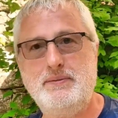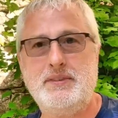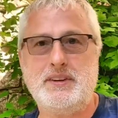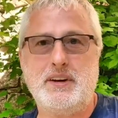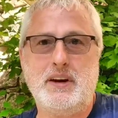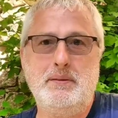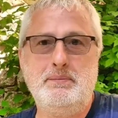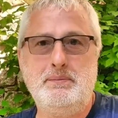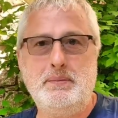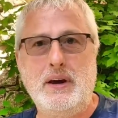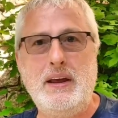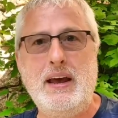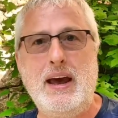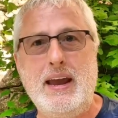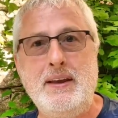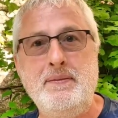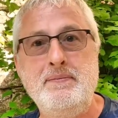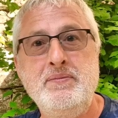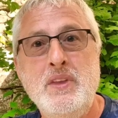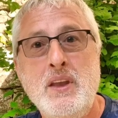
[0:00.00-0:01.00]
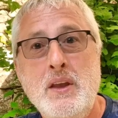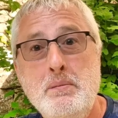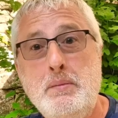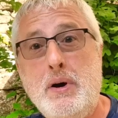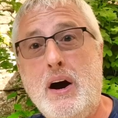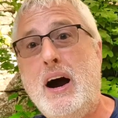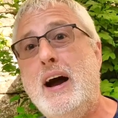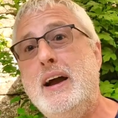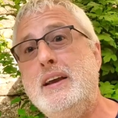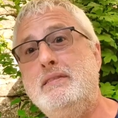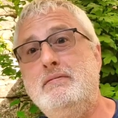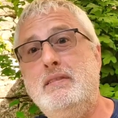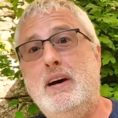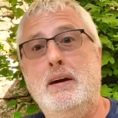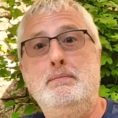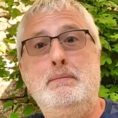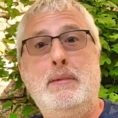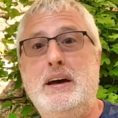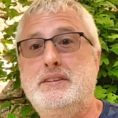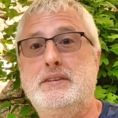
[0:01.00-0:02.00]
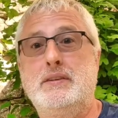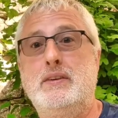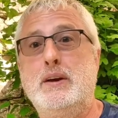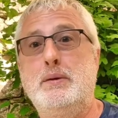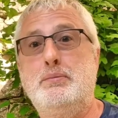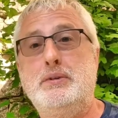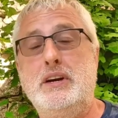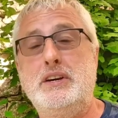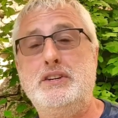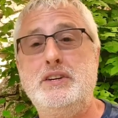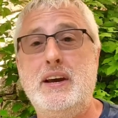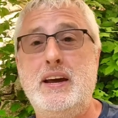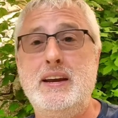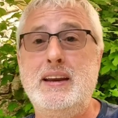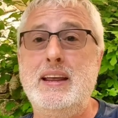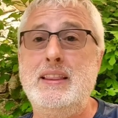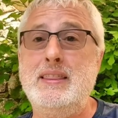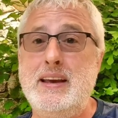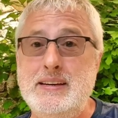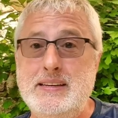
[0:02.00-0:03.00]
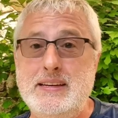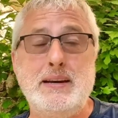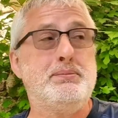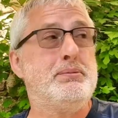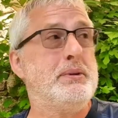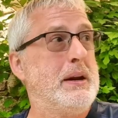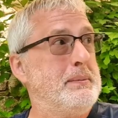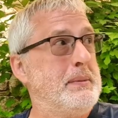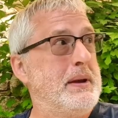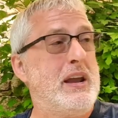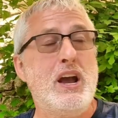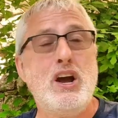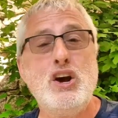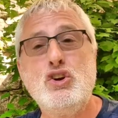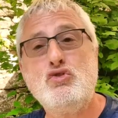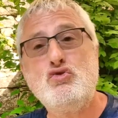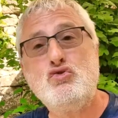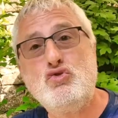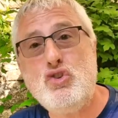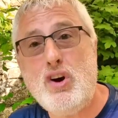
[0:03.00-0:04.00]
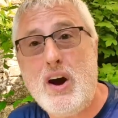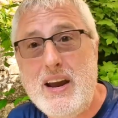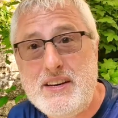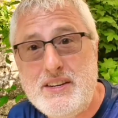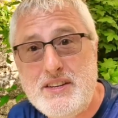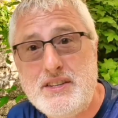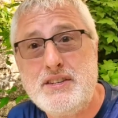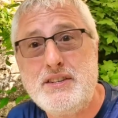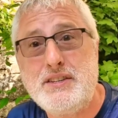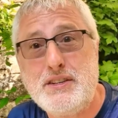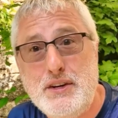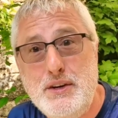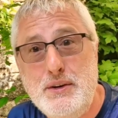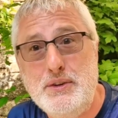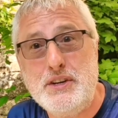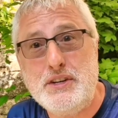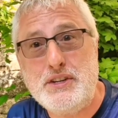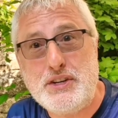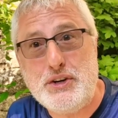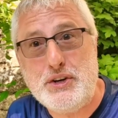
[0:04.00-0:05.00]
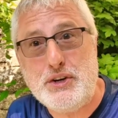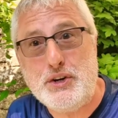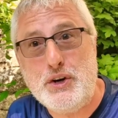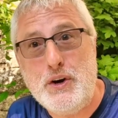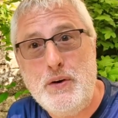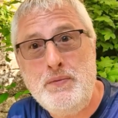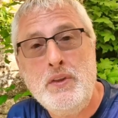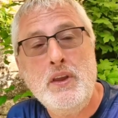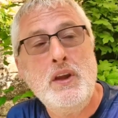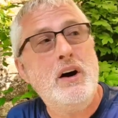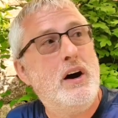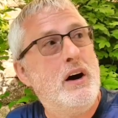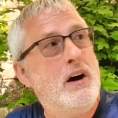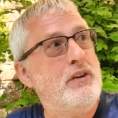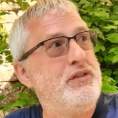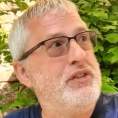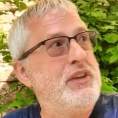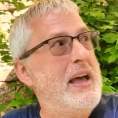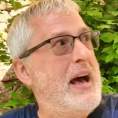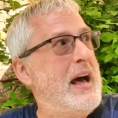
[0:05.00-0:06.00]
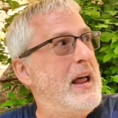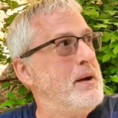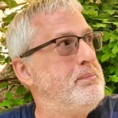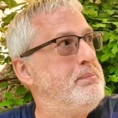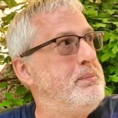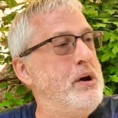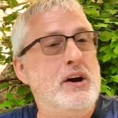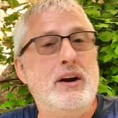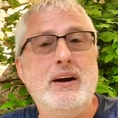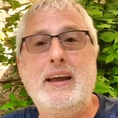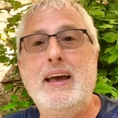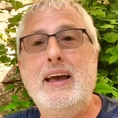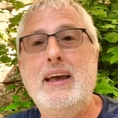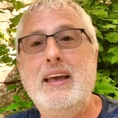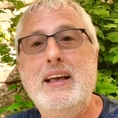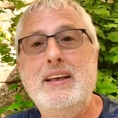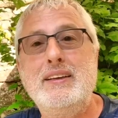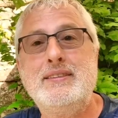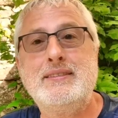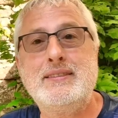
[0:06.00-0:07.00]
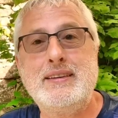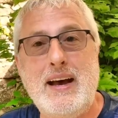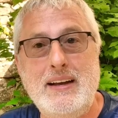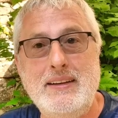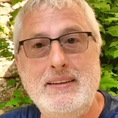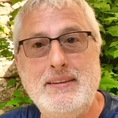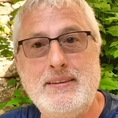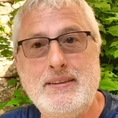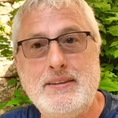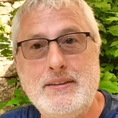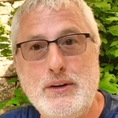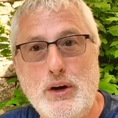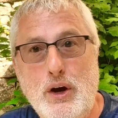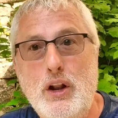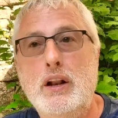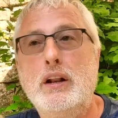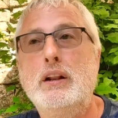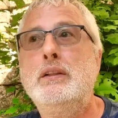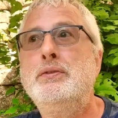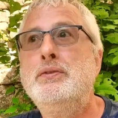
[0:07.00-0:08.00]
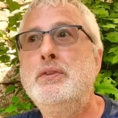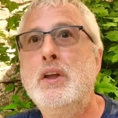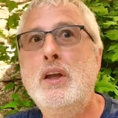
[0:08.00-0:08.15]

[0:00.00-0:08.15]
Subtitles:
But I massively appreciate it. And they did bring me right to the door of the Albergue Sansol.